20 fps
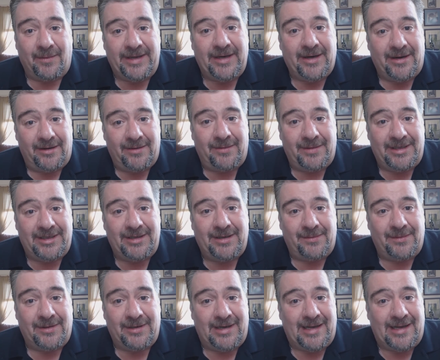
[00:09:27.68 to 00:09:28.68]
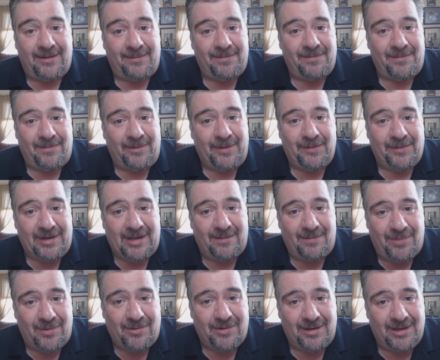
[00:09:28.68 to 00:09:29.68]
we were
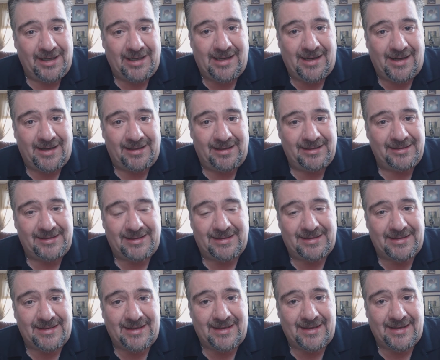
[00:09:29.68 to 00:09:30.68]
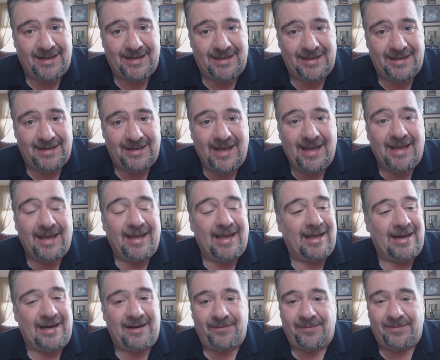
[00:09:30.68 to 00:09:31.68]
not born a godless society,
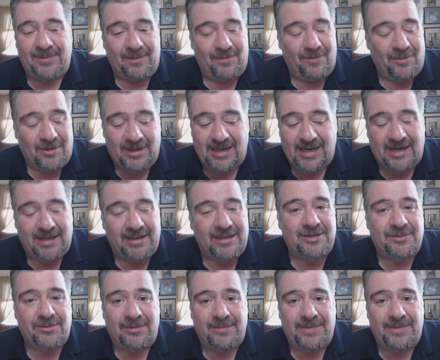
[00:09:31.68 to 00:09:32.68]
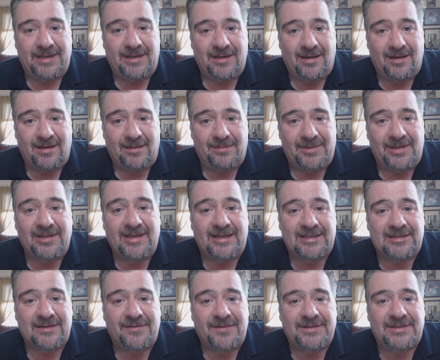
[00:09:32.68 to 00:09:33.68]
and if the more godless we become, the
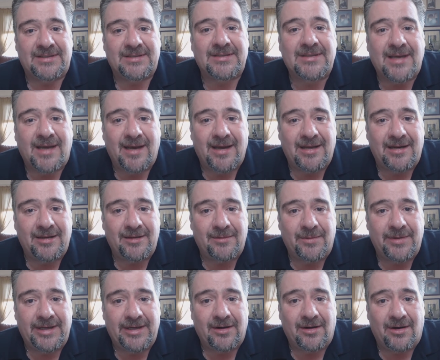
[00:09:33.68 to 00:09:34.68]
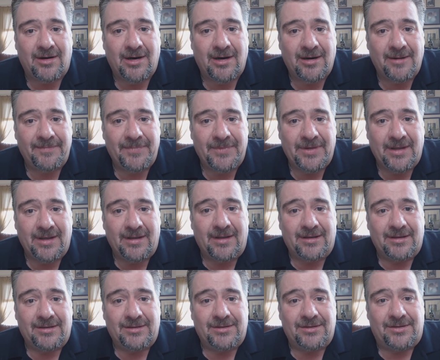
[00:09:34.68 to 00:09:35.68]
less of a society we are.
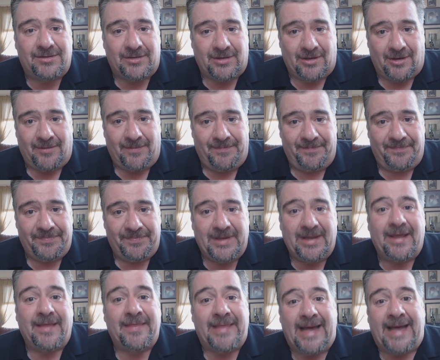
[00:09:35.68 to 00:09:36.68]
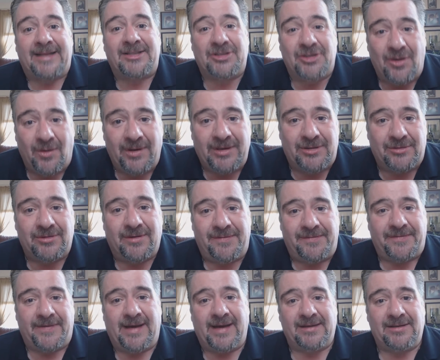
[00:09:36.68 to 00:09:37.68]
So that's going to
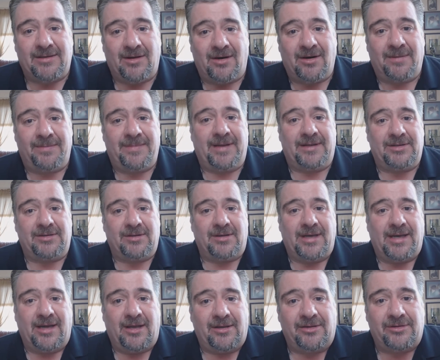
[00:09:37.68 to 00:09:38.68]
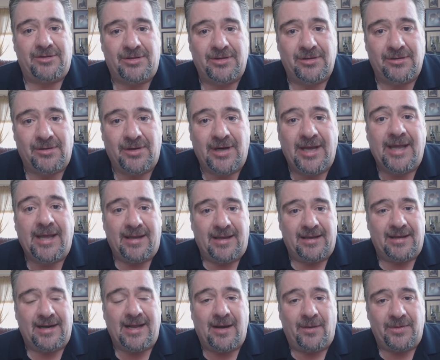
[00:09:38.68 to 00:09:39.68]
affect our mental health too,
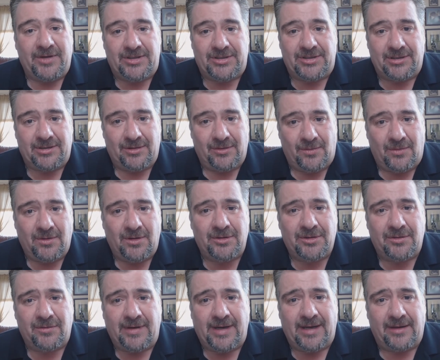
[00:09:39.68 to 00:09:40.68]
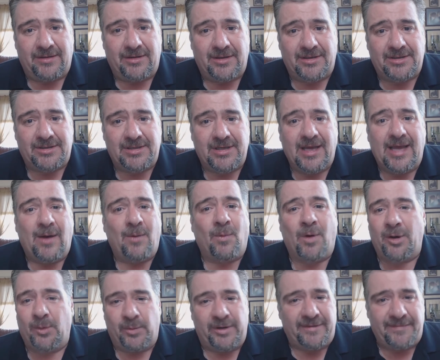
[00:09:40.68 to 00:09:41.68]
and how we see the world around us,
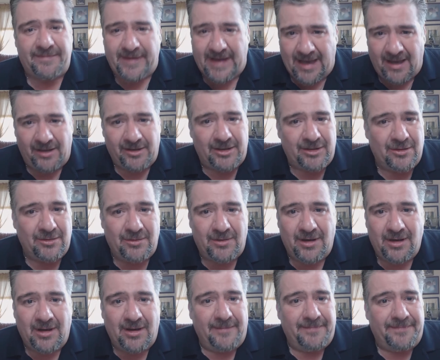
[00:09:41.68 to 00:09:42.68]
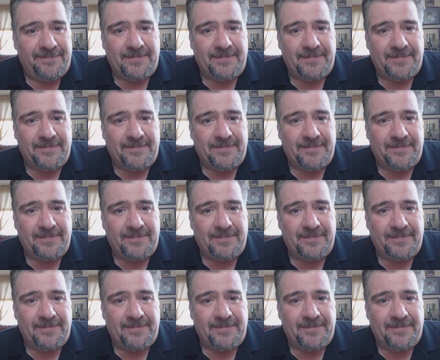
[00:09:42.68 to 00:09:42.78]
what we value,